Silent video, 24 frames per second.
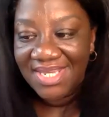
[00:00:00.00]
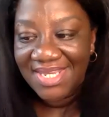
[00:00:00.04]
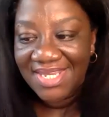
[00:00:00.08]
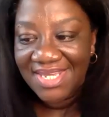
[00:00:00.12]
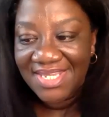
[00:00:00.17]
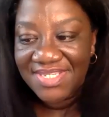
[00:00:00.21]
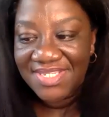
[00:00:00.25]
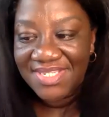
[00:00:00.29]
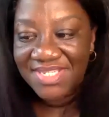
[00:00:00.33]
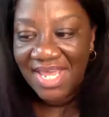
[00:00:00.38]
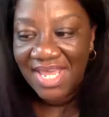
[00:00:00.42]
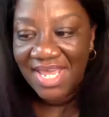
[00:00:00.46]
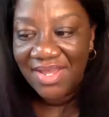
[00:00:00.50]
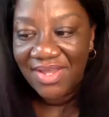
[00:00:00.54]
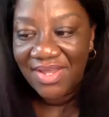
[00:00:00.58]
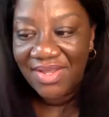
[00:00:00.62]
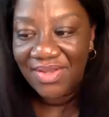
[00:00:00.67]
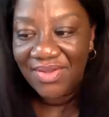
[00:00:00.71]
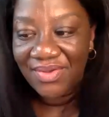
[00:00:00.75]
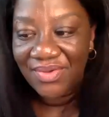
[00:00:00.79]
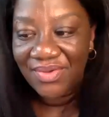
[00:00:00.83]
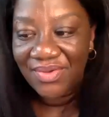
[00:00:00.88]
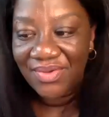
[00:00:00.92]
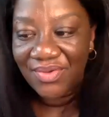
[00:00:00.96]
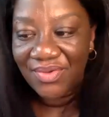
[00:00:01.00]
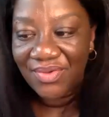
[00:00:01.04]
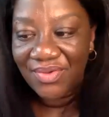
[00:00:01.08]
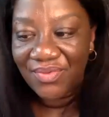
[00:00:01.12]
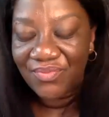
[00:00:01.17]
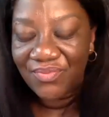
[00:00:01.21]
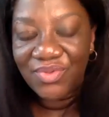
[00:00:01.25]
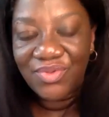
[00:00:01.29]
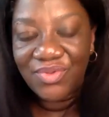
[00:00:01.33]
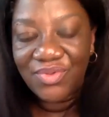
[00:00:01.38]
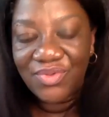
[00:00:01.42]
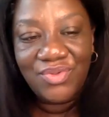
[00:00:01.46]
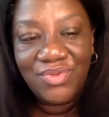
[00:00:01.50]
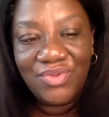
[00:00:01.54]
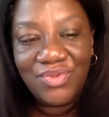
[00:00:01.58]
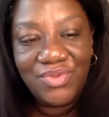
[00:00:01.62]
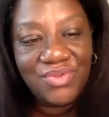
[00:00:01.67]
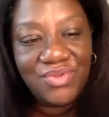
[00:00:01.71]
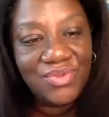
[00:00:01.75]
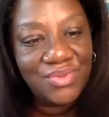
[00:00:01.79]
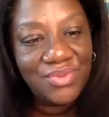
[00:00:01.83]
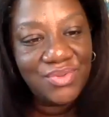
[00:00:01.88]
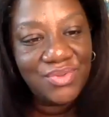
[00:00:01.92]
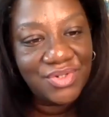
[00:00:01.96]
is a
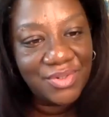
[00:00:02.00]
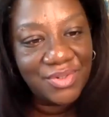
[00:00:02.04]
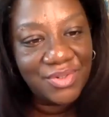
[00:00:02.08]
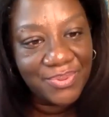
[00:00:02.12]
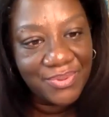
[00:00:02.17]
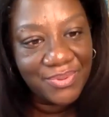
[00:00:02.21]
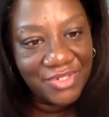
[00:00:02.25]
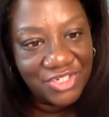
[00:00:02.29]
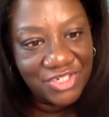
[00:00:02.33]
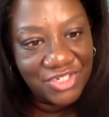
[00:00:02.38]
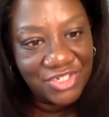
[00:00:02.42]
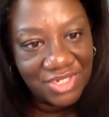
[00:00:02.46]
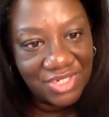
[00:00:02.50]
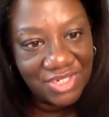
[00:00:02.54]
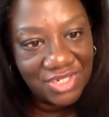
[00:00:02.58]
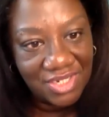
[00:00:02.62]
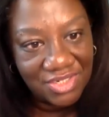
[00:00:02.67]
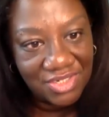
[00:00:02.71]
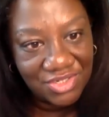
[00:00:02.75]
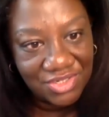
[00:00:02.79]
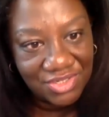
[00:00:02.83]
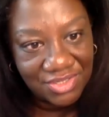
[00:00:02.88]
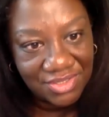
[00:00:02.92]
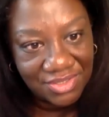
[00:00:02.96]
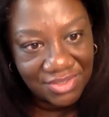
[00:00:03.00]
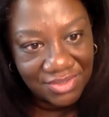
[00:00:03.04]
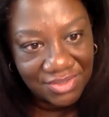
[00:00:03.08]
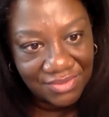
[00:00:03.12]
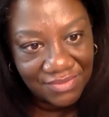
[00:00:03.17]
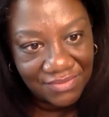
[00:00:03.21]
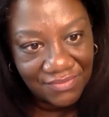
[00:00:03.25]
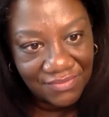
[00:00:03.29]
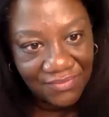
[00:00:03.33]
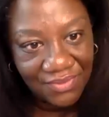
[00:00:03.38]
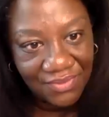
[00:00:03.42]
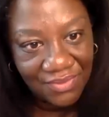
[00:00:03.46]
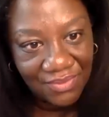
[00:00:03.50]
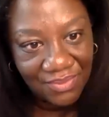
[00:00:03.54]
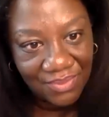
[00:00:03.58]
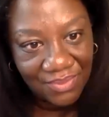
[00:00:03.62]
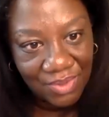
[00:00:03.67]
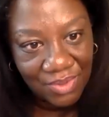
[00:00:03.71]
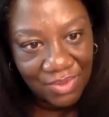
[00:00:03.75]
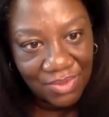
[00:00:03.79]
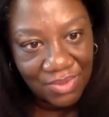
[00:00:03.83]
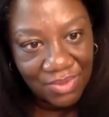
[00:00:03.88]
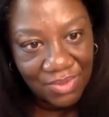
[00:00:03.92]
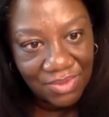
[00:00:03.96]
renewed appreciation for the
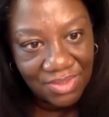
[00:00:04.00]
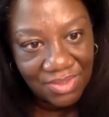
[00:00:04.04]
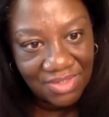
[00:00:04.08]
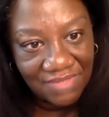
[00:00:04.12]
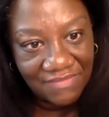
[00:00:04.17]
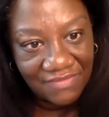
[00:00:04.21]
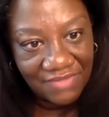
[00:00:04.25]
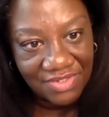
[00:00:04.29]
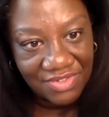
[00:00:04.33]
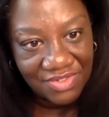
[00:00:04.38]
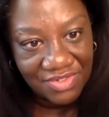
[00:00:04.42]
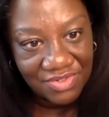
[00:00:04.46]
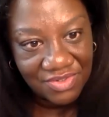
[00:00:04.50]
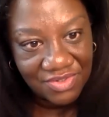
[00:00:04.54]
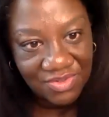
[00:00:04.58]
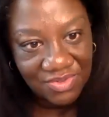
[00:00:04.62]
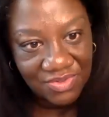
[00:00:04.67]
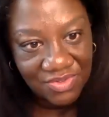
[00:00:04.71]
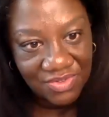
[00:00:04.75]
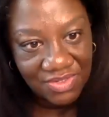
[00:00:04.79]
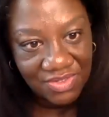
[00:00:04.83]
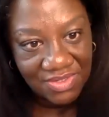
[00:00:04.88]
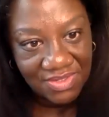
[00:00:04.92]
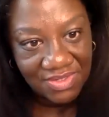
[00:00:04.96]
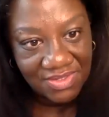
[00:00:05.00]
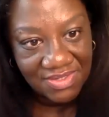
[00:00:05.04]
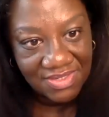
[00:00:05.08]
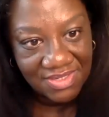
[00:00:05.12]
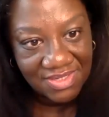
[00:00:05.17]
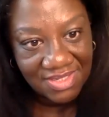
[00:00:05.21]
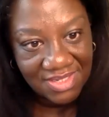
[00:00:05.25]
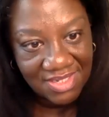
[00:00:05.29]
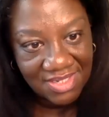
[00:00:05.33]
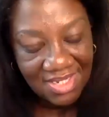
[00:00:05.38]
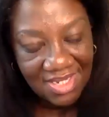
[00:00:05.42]
role of institutions.